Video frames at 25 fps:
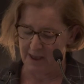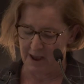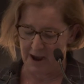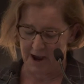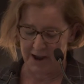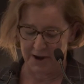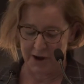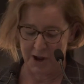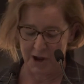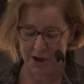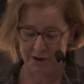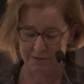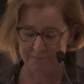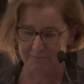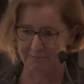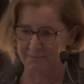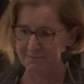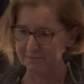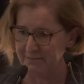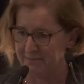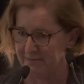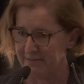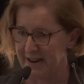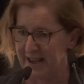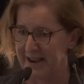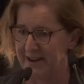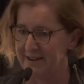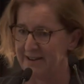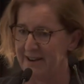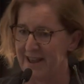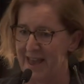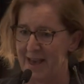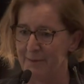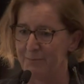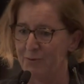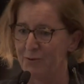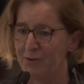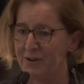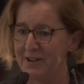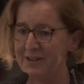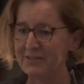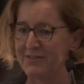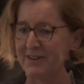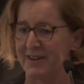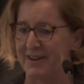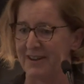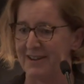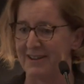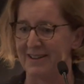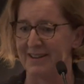I know Leighton Apple is
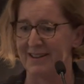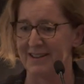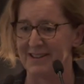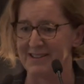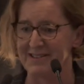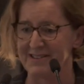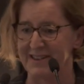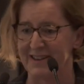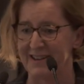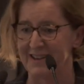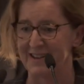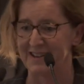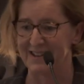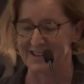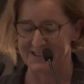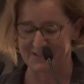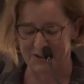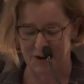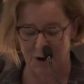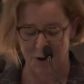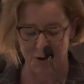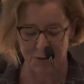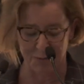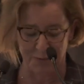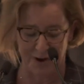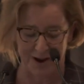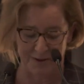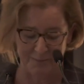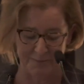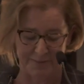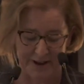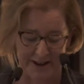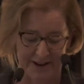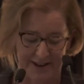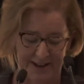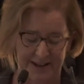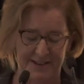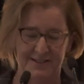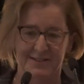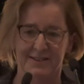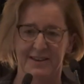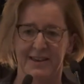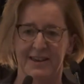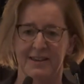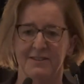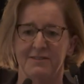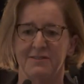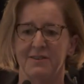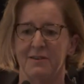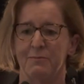an old one, but
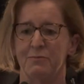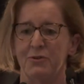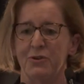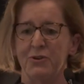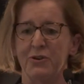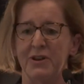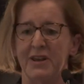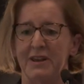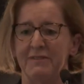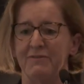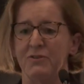it's a beauty.